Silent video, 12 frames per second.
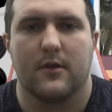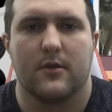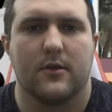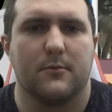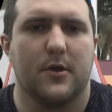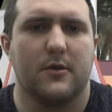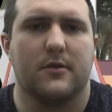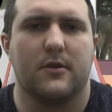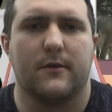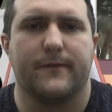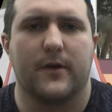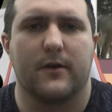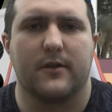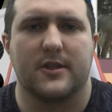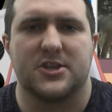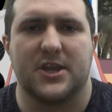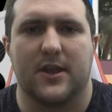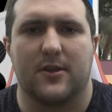so most of you who follow the
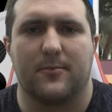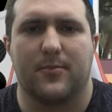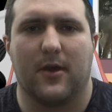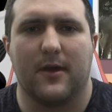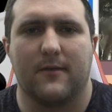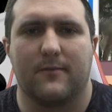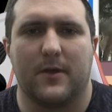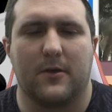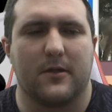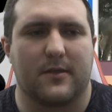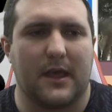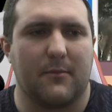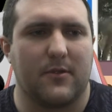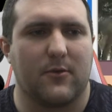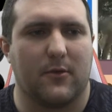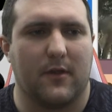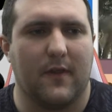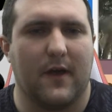channel probably have noticed I've been
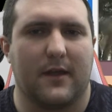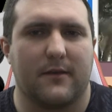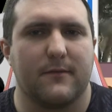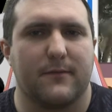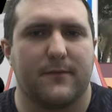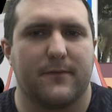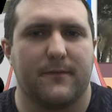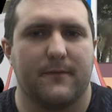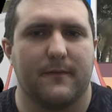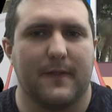doing a lot of